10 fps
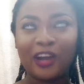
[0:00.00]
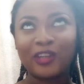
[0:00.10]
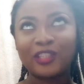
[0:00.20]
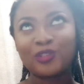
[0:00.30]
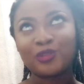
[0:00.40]

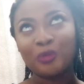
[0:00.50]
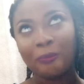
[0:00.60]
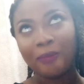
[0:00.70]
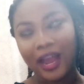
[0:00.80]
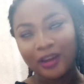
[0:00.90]
according to
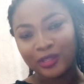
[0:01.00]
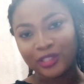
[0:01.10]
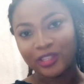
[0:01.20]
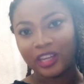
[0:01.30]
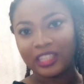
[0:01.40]
my
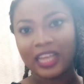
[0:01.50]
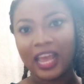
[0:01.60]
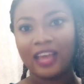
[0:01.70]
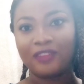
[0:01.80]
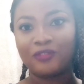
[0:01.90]
research
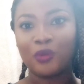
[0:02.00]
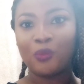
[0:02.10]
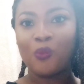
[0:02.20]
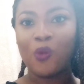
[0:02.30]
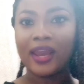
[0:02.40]
and
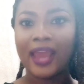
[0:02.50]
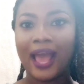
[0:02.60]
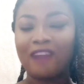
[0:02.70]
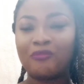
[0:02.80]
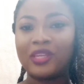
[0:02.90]
from what
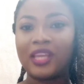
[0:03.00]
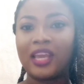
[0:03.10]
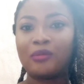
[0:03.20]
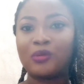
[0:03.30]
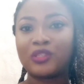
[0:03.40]
I've been
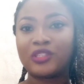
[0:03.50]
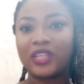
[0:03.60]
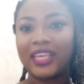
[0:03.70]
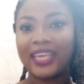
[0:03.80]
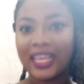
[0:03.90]
able to
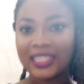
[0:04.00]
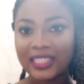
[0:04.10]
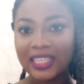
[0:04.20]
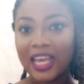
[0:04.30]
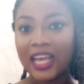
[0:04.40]

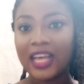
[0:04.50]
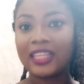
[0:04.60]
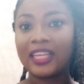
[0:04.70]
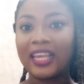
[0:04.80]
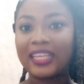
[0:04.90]
get,
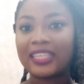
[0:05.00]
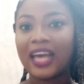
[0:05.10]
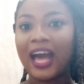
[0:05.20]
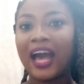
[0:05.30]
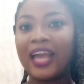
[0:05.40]
the letter
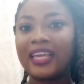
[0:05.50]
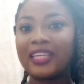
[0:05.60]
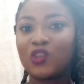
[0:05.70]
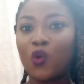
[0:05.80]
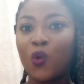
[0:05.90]
I
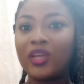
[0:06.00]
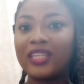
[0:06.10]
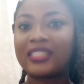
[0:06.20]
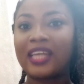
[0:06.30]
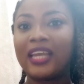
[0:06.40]
is only
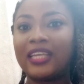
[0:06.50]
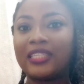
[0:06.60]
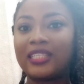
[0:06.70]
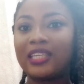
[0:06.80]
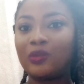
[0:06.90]

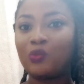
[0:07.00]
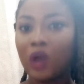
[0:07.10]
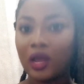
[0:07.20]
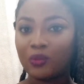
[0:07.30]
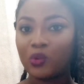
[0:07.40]
silent in
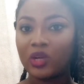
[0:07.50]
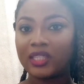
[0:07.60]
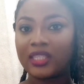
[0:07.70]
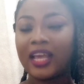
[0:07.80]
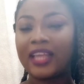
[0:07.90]
one
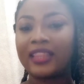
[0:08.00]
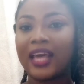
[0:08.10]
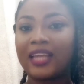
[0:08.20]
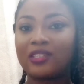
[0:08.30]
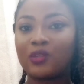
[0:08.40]
word, and that is